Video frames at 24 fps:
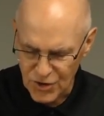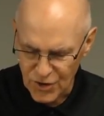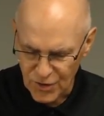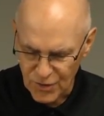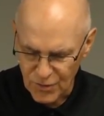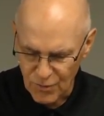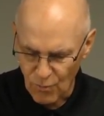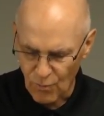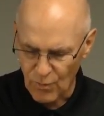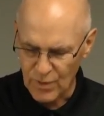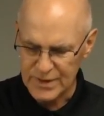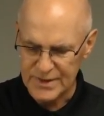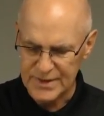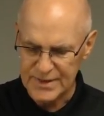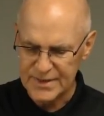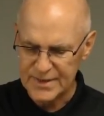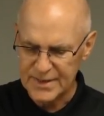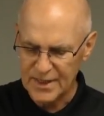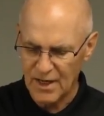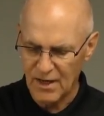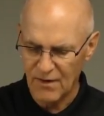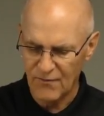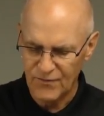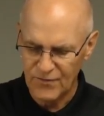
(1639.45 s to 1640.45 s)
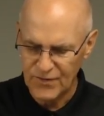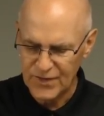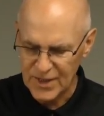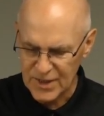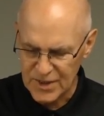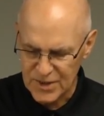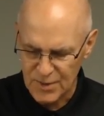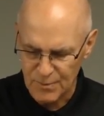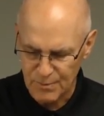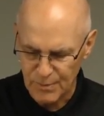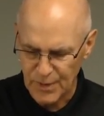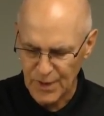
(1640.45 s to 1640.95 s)
it was
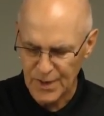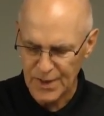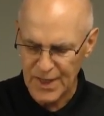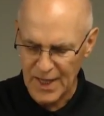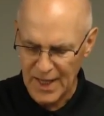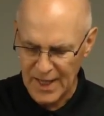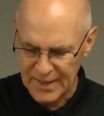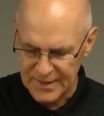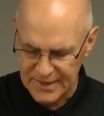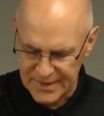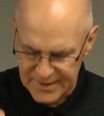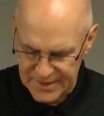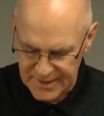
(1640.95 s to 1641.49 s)
self-discipline and